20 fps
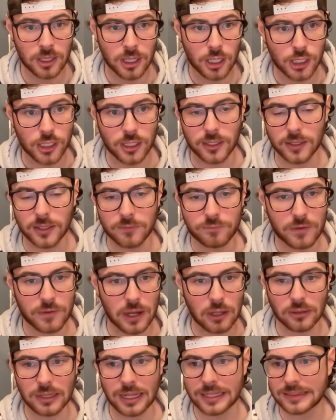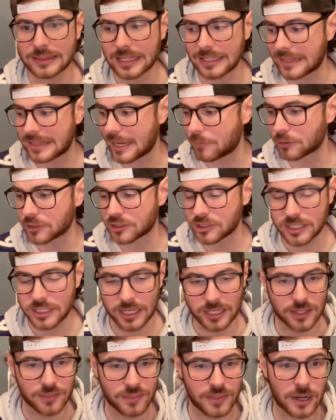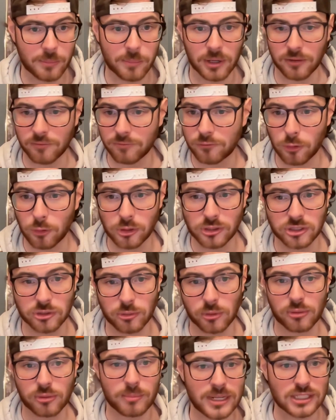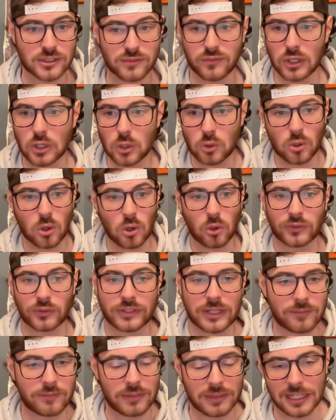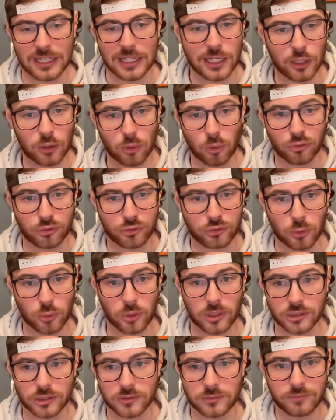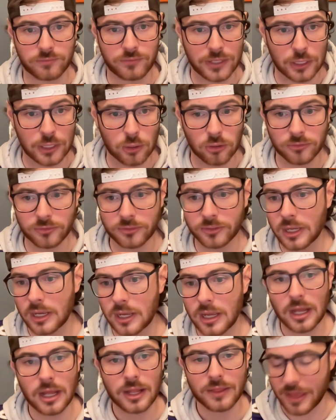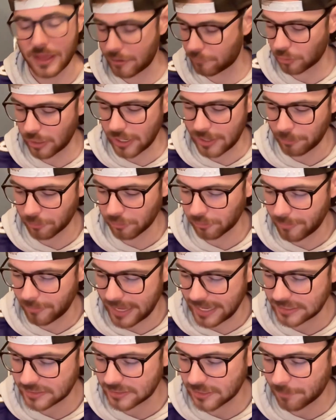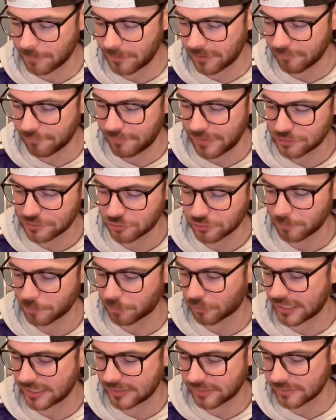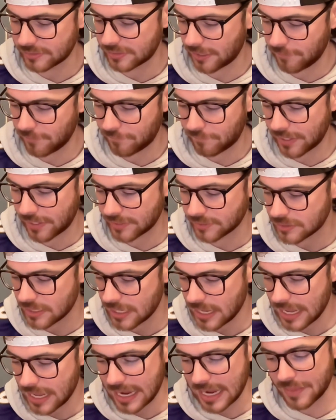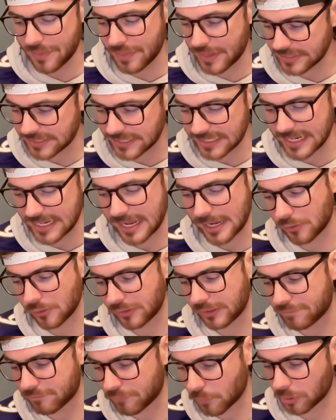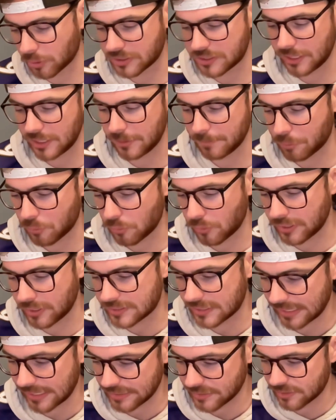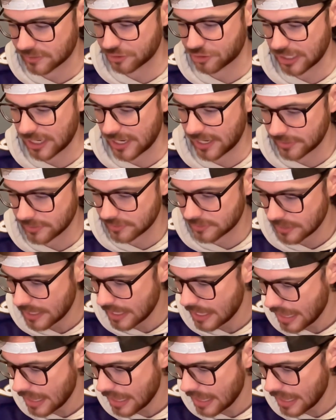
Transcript: You felt like that they were sticking there, but unfortunately with missed field goals, giving the Eagles short fields, they were able to make something, eventually break the defense. And then today, only 14 points against the Giants.